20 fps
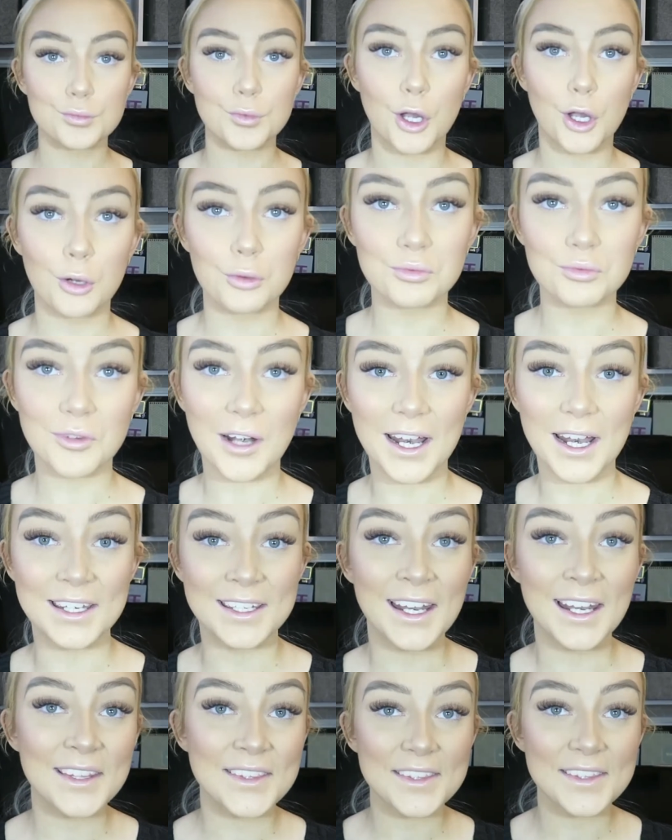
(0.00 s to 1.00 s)
Alright,
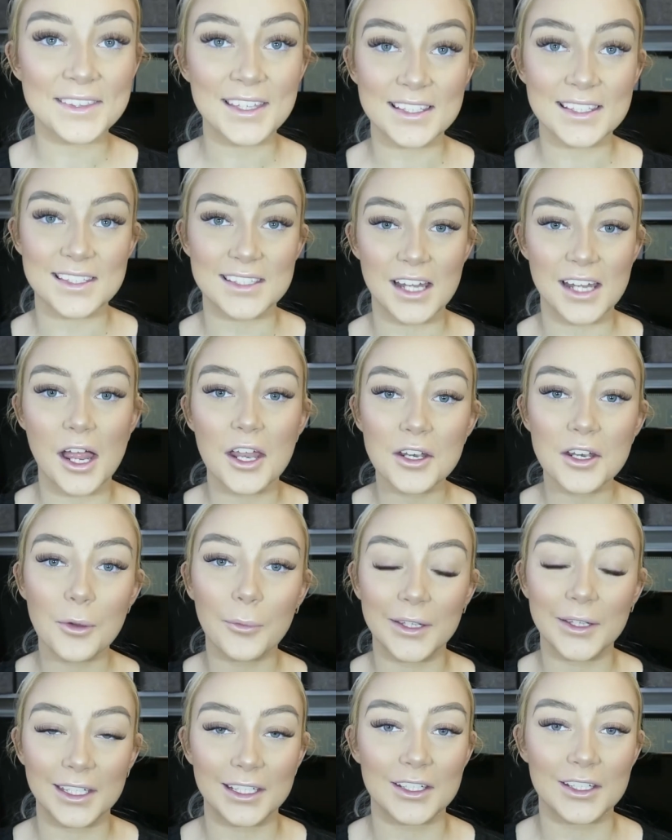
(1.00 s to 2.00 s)
now that that's done,
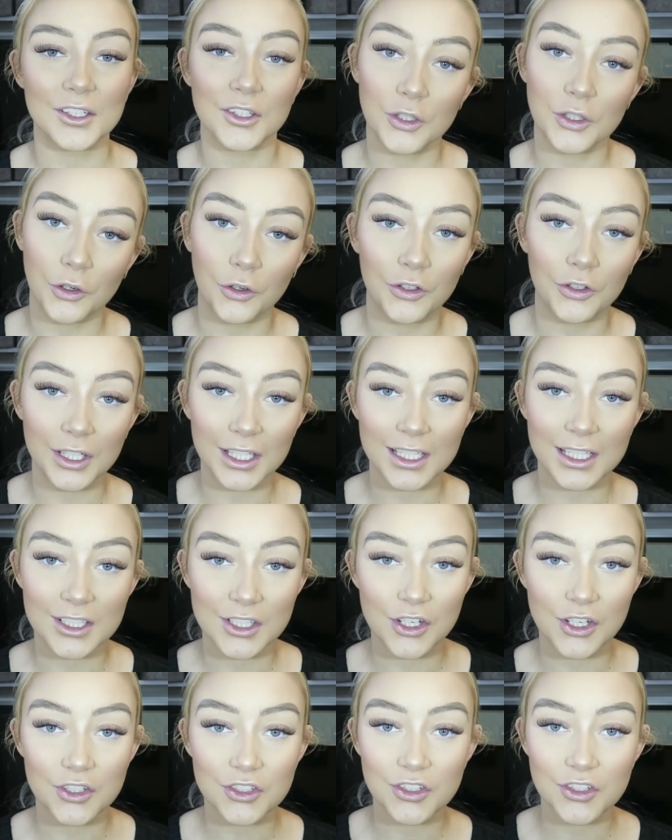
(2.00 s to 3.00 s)
we're going to go
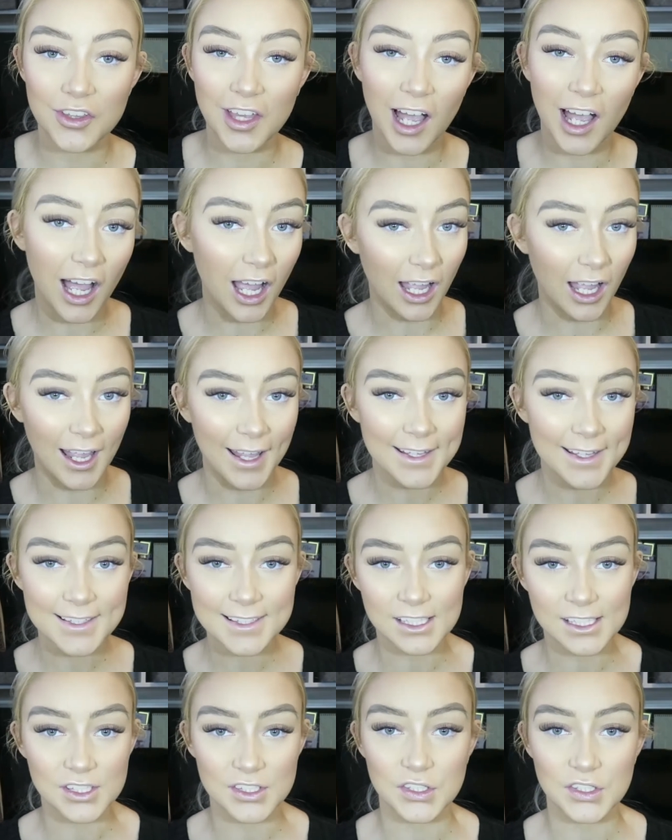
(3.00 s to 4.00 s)
into the
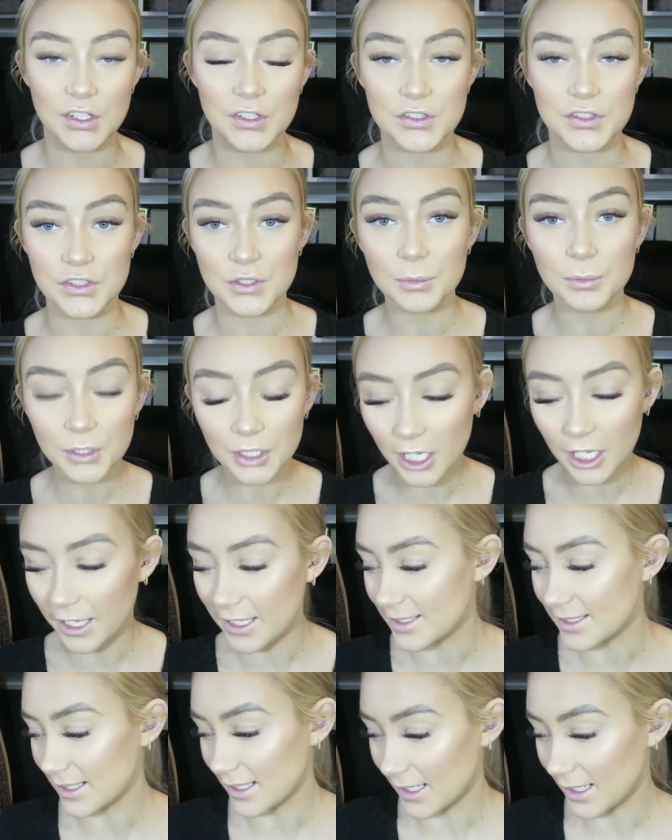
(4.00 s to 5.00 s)
eyes. So I'll zoom you
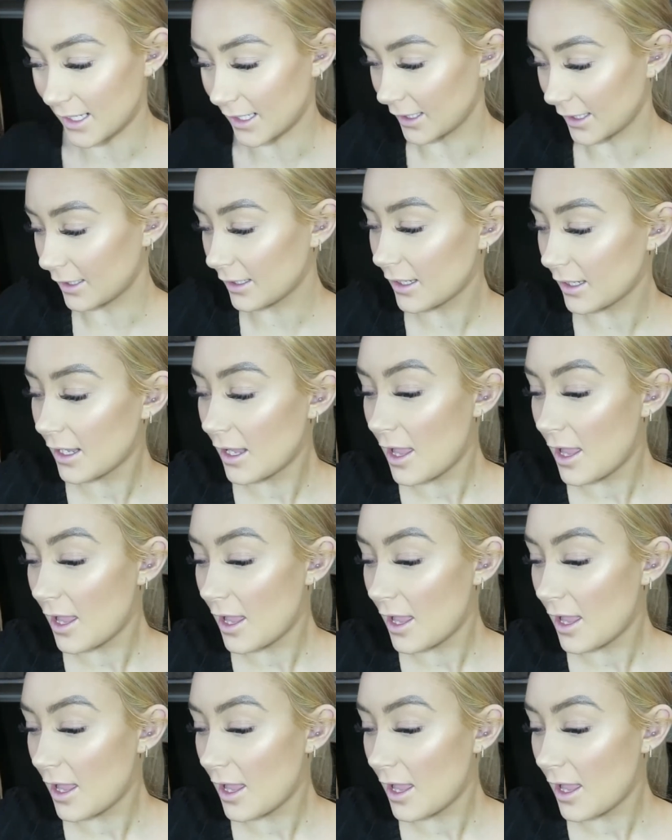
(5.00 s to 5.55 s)
guys in.